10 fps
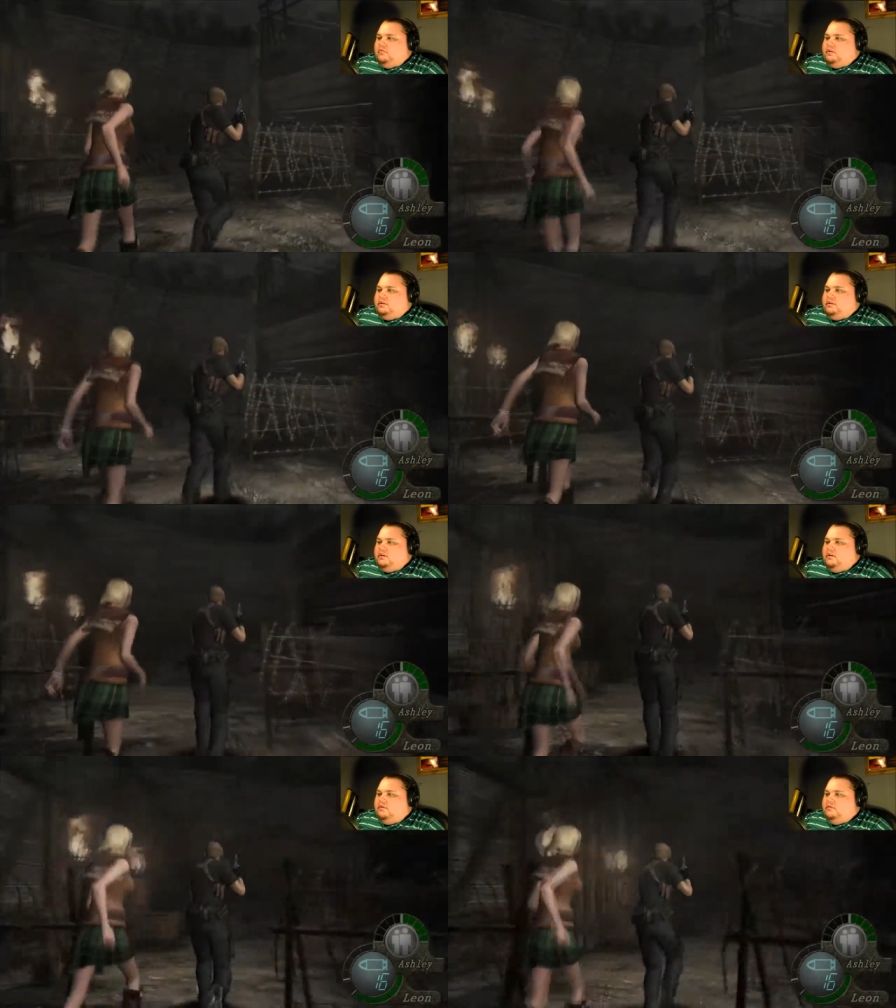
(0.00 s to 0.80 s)
more, you
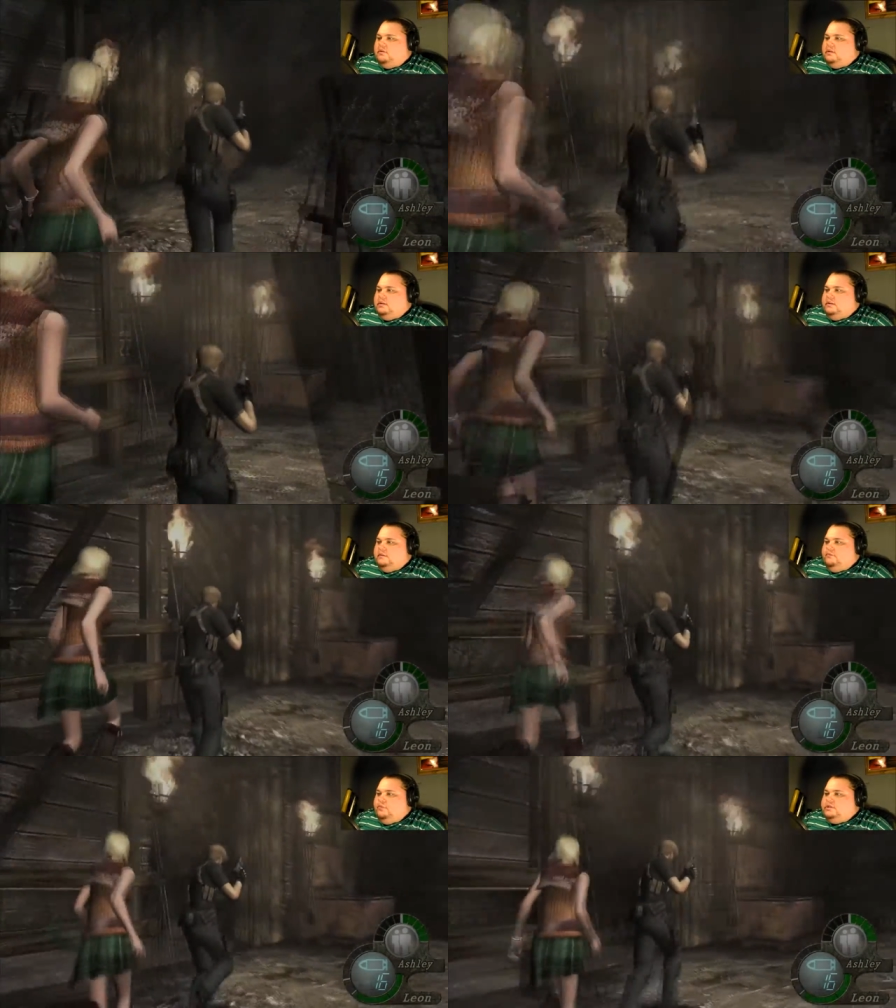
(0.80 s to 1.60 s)
know,
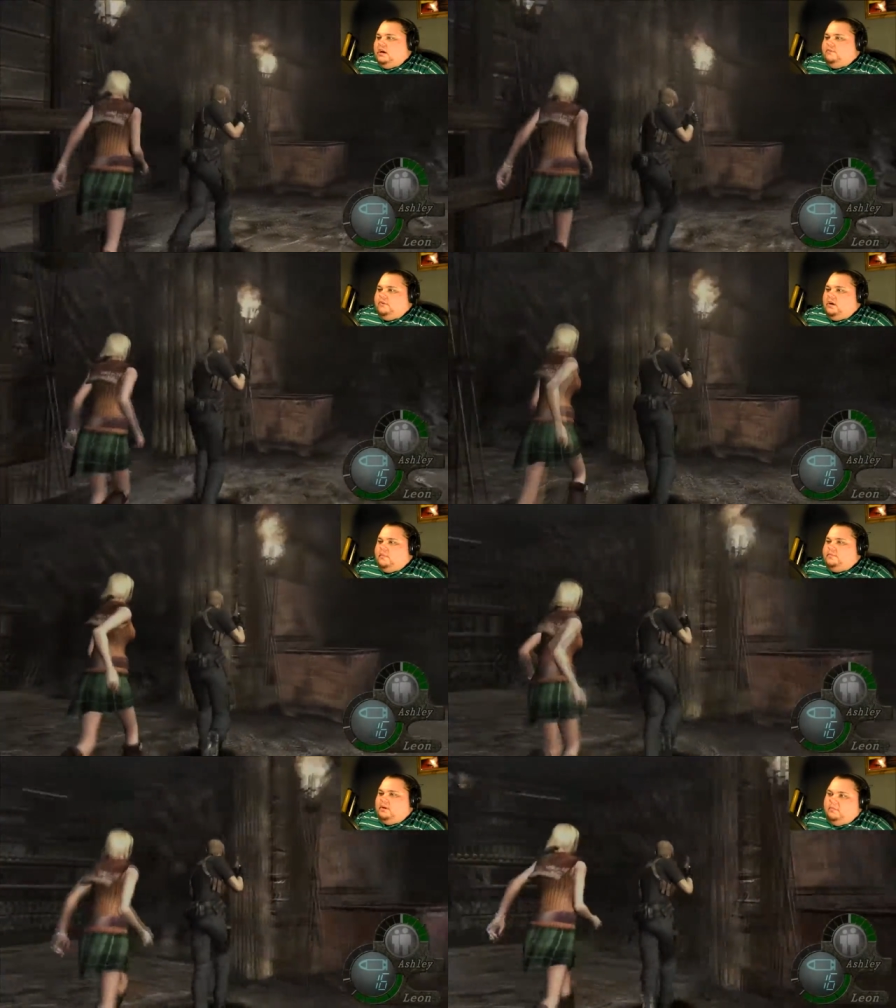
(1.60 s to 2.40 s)
would toughen her
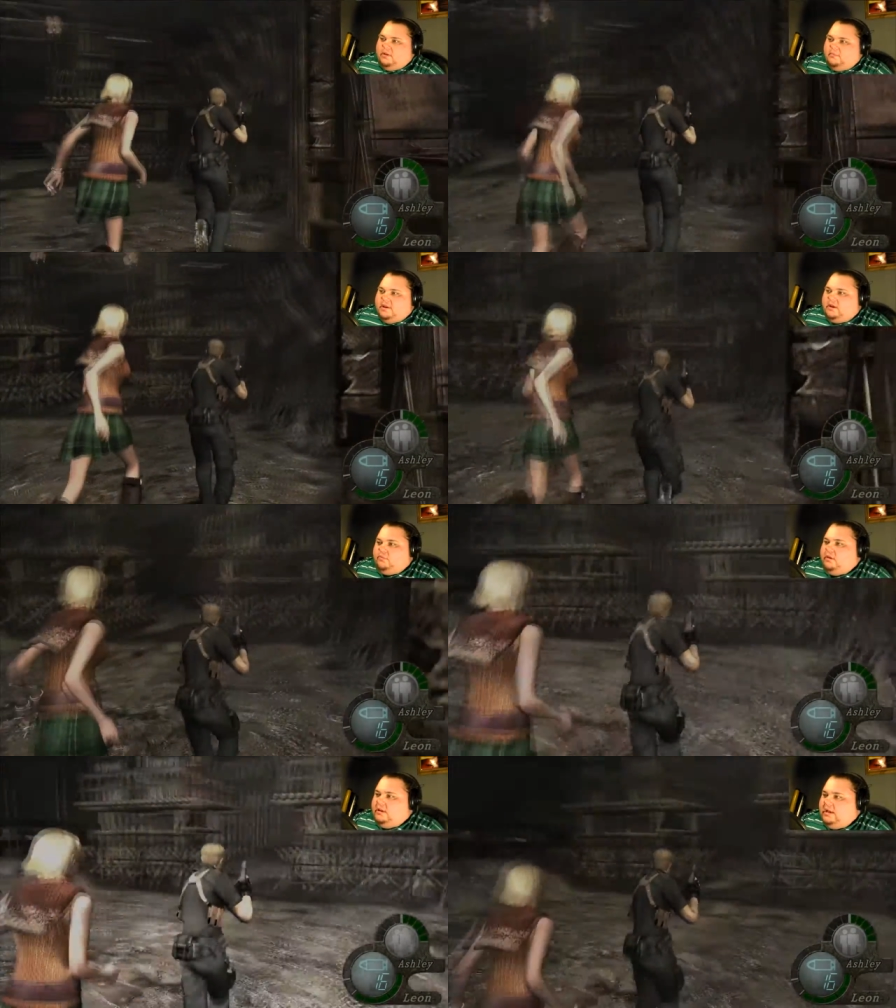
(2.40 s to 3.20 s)
up a little bit, make her
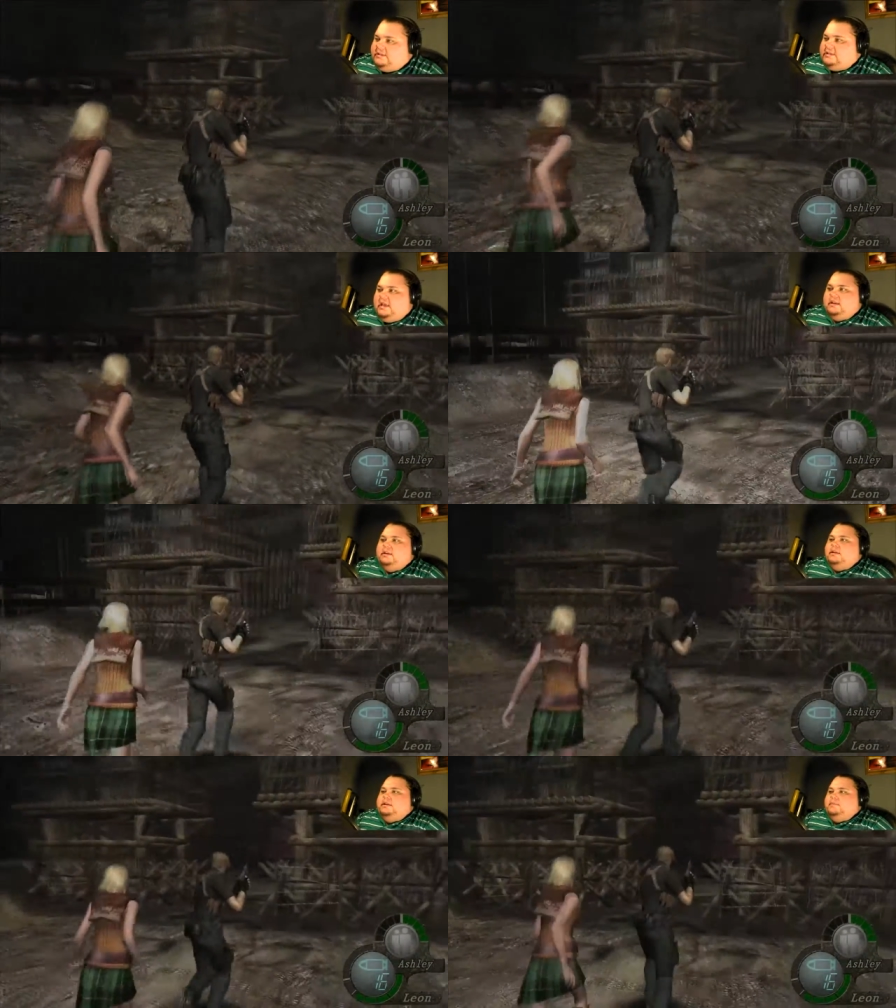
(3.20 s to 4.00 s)
realize that,
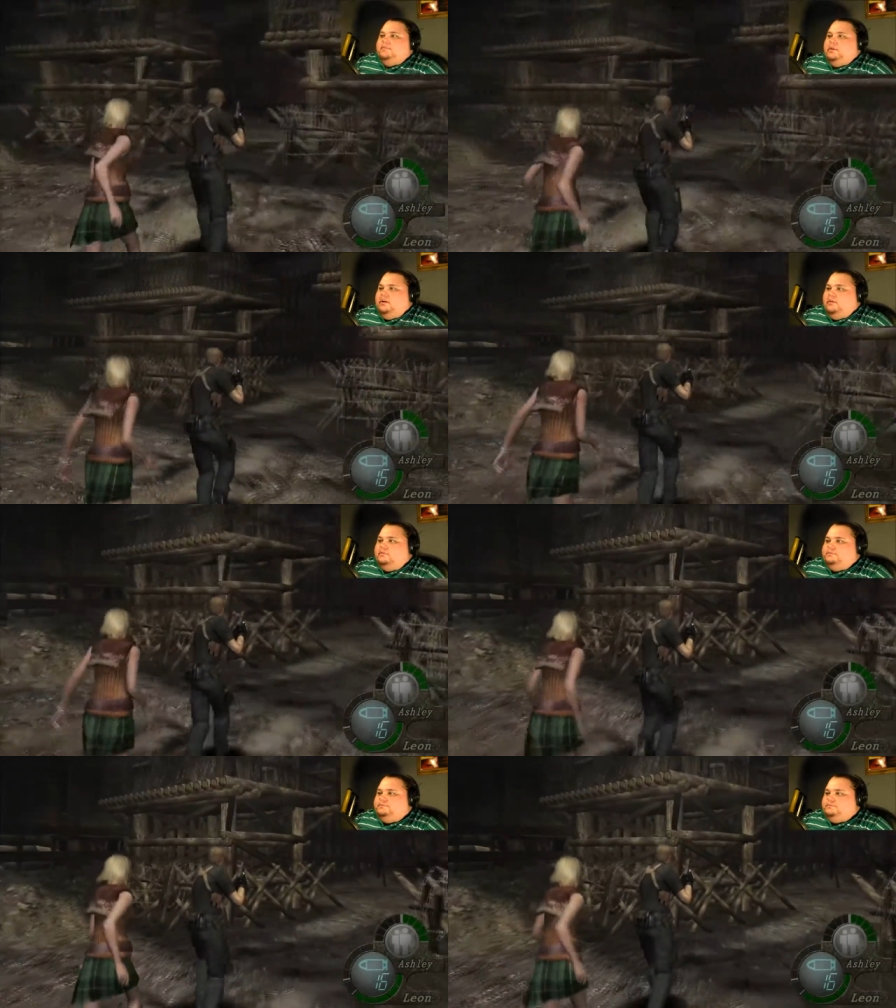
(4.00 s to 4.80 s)
you know,
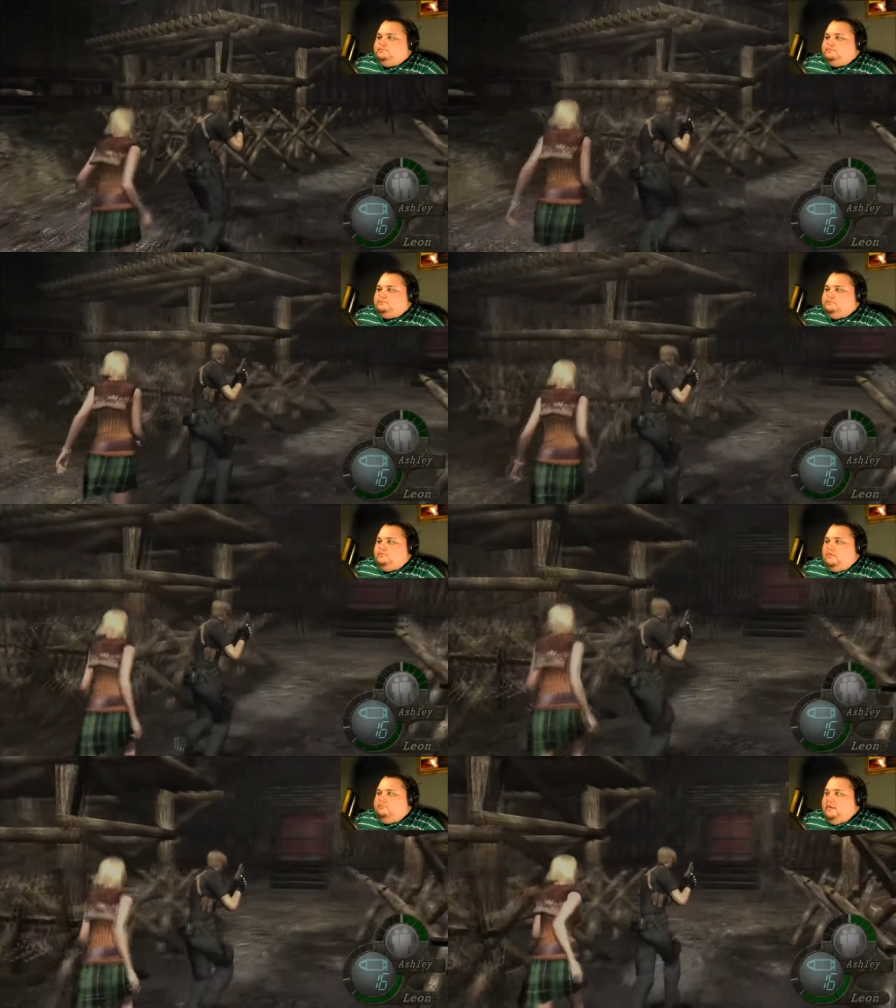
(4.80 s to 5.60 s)

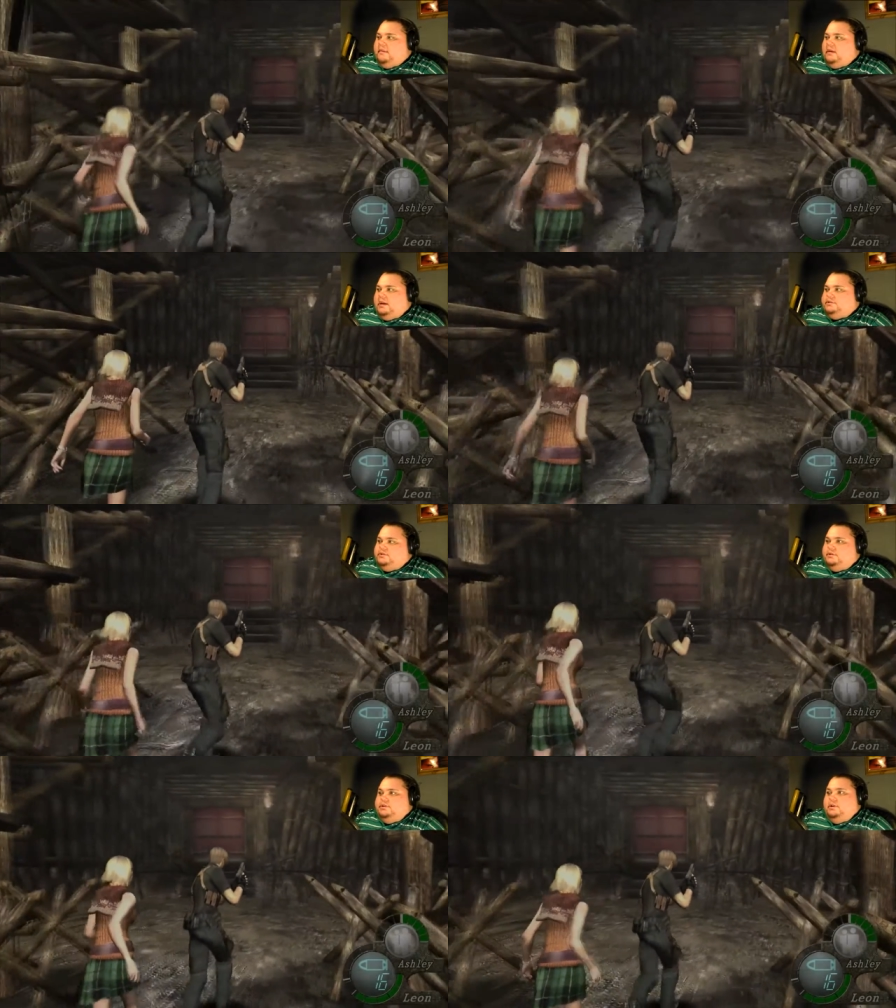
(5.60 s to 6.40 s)
maybe I
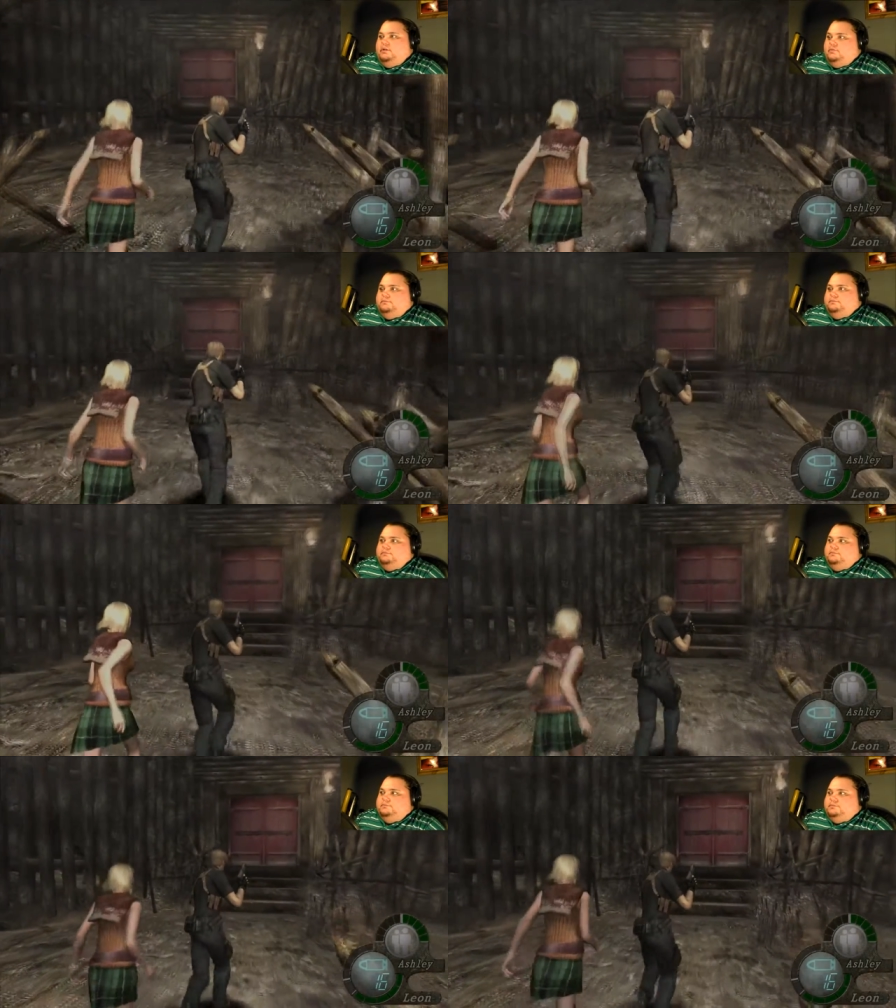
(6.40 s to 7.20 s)
should, you know,
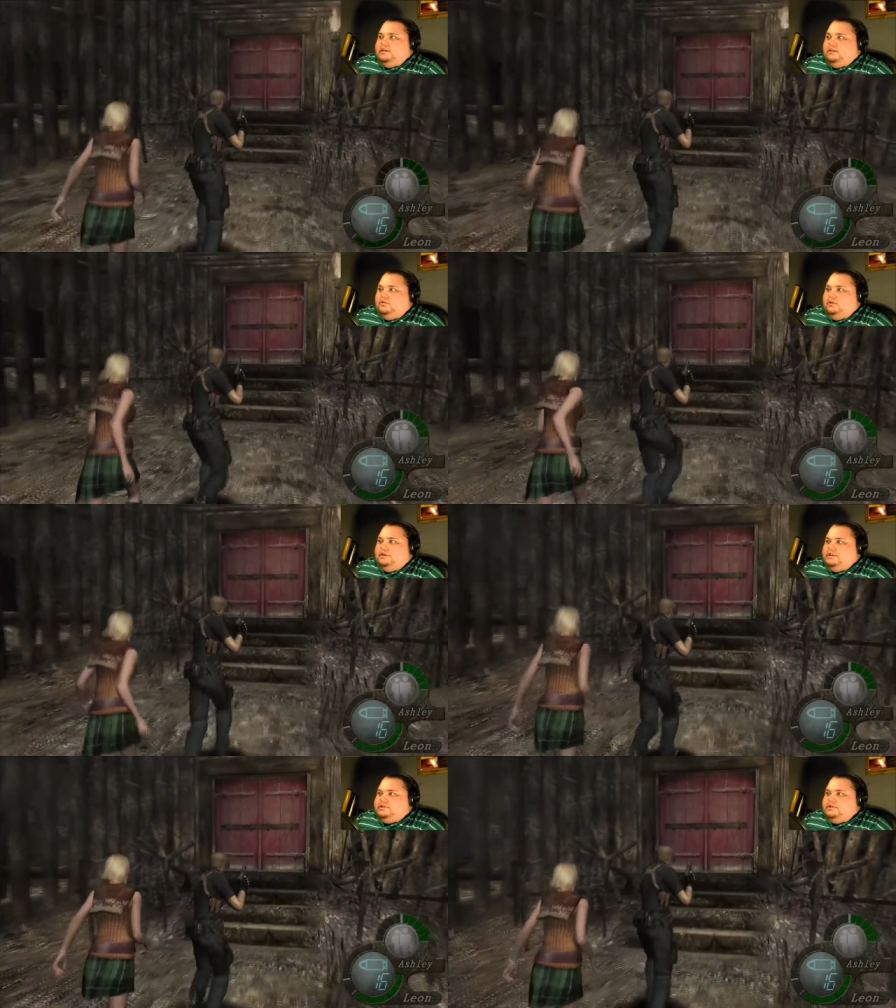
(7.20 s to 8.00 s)
mm, take a little
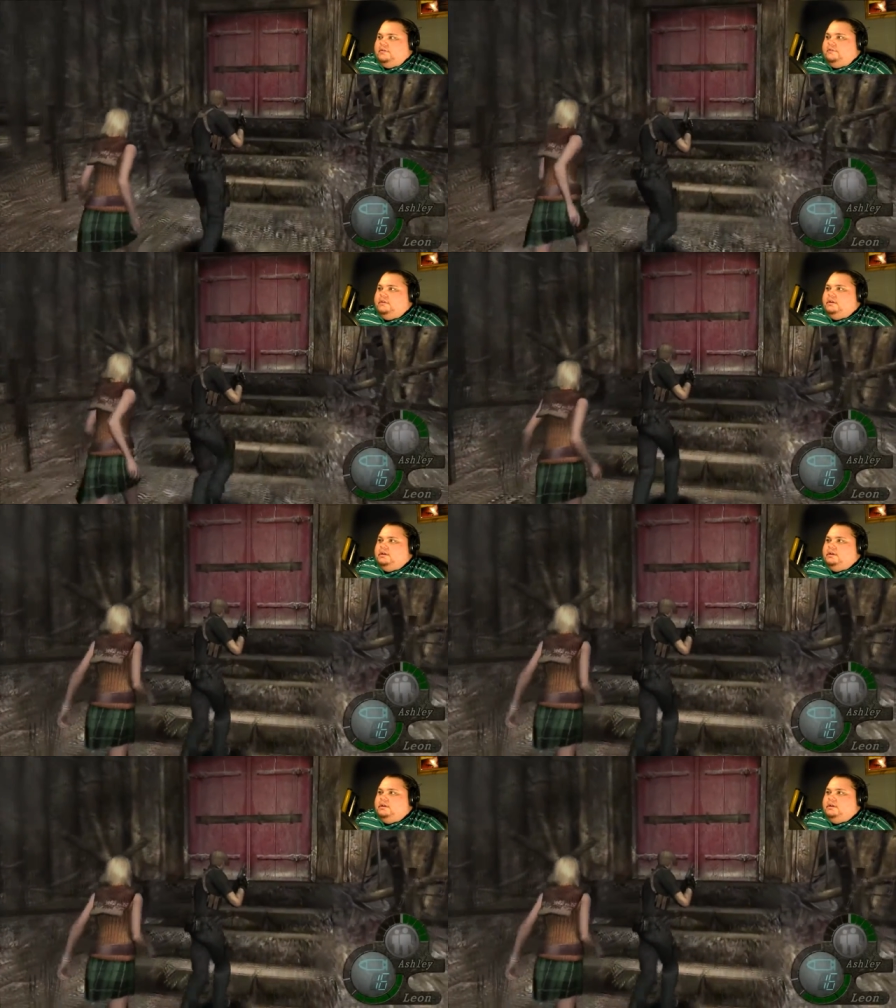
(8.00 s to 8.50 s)
initiative.